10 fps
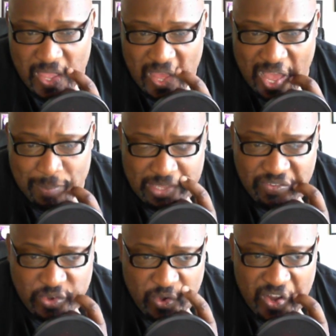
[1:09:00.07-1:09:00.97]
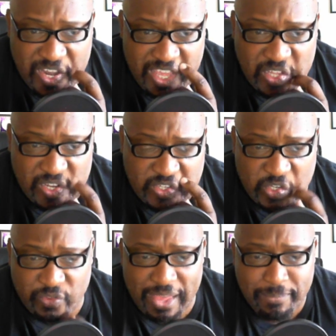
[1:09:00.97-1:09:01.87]
I believe you're in England,
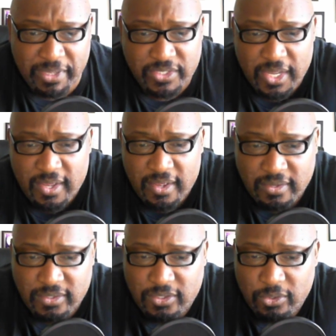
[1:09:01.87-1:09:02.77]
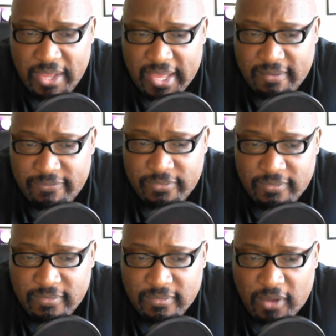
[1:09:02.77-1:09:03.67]
so that means you have
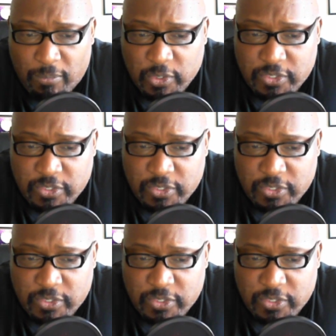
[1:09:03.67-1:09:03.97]
almost